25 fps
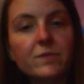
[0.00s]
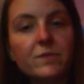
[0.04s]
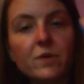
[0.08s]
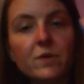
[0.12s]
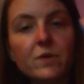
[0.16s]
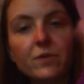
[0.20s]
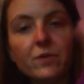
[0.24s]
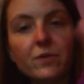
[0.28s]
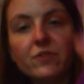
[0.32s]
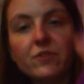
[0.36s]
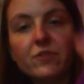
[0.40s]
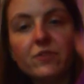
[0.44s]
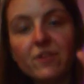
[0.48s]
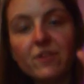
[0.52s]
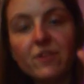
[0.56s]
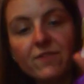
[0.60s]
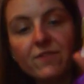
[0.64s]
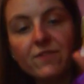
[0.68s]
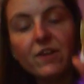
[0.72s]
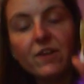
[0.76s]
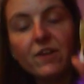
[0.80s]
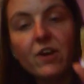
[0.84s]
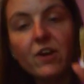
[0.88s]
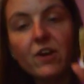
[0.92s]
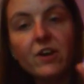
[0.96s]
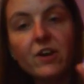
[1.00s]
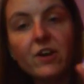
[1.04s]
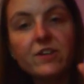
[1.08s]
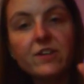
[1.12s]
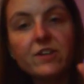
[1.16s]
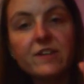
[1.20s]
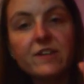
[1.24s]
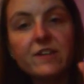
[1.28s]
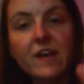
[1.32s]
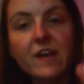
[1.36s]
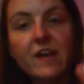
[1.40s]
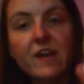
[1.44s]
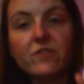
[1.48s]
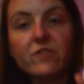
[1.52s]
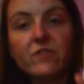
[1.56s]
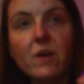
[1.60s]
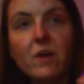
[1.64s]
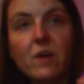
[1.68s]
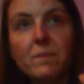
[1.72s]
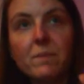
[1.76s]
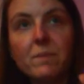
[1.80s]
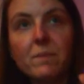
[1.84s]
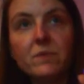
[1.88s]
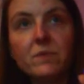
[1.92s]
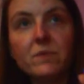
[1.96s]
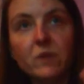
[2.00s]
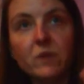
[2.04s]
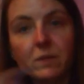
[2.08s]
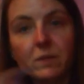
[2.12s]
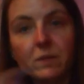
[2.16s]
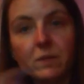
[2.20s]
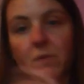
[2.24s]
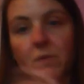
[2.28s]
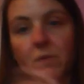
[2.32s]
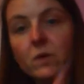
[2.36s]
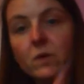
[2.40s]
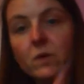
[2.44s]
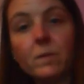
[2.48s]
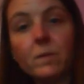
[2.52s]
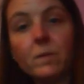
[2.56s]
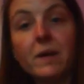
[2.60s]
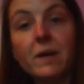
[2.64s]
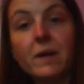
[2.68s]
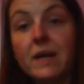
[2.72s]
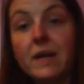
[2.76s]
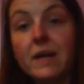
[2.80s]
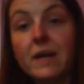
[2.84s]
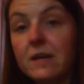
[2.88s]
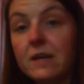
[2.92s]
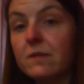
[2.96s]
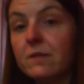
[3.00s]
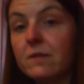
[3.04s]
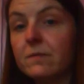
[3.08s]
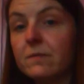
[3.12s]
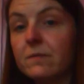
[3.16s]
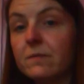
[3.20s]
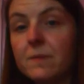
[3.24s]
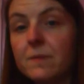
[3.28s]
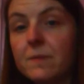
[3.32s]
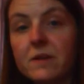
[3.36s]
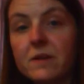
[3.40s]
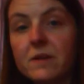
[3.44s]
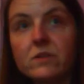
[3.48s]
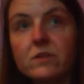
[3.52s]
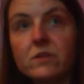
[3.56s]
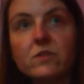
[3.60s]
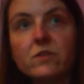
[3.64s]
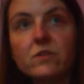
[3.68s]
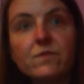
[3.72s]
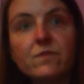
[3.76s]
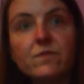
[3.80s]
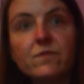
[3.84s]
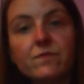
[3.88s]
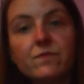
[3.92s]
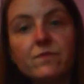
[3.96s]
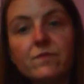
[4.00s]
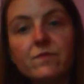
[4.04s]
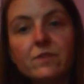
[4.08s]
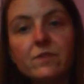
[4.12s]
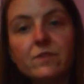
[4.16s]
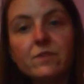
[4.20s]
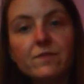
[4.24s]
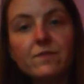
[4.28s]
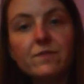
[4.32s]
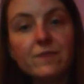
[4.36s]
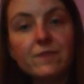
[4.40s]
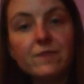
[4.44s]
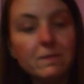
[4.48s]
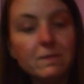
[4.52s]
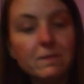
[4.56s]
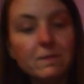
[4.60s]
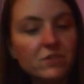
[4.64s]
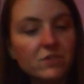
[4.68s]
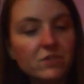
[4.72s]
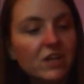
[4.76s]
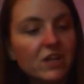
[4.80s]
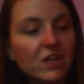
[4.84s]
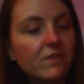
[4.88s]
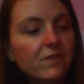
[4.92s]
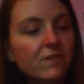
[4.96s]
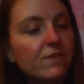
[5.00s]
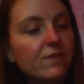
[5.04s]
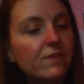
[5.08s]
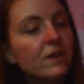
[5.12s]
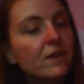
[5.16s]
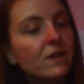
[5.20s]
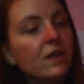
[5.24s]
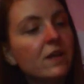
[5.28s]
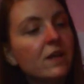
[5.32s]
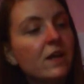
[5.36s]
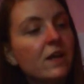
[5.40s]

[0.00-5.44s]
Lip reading: So I'm going to try and figure out how to stand her up so I can put her on my Rapunzel theme shelf.